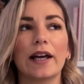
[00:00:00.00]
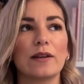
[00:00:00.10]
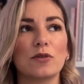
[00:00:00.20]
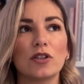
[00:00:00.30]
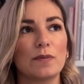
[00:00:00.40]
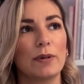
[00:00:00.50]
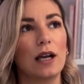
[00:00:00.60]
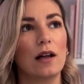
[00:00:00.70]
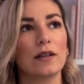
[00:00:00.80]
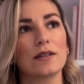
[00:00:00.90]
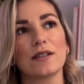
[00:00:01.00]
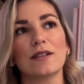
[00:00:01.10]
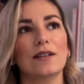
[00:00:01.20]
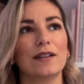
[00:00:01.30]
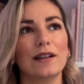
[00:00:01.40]
There was just plants
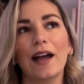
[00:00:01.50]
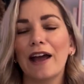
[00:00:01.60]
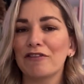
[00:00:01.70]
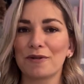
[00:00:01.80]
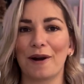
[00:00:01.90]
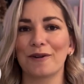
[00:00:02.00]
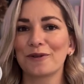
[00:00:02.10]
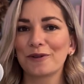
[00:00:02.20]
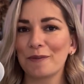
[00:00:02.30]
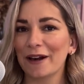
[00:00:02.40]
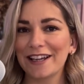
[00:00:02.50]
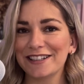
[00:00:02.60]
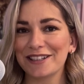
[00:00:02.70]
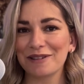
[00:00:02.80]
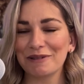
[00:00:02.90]
everywhere in all the
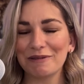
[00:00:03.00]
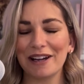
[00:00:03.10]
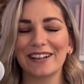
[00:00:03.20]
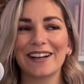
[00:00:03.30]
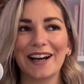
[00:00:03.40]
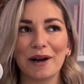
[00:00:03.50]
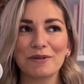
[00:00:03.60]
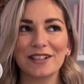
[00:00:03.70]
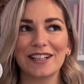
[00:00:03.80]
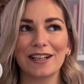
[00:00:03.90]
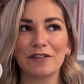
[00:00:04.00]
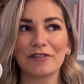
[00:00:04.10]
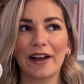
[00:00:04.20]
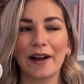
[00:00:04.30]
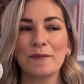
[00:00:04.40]
places that we went. Absolutely
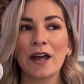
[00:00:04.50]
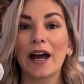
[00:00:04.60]
loved that.